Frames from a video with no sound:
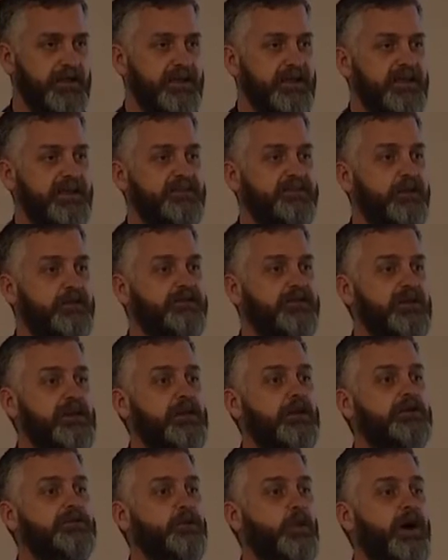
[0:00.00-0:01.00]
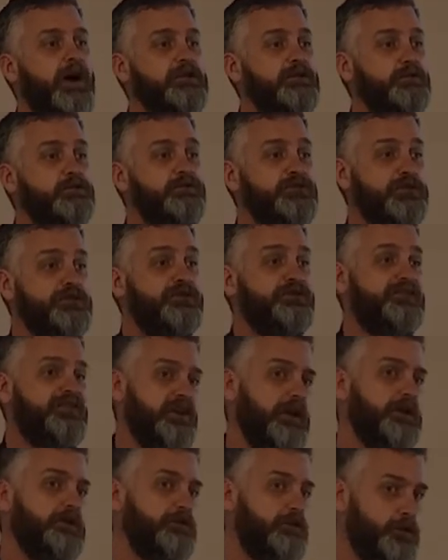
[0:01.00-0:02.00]
he says, here's why you should
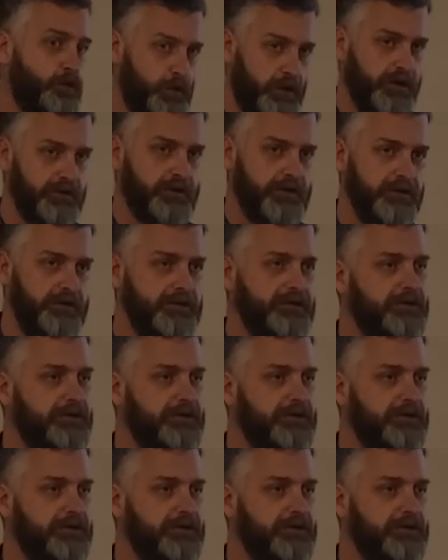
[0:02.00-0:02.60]
stick to it.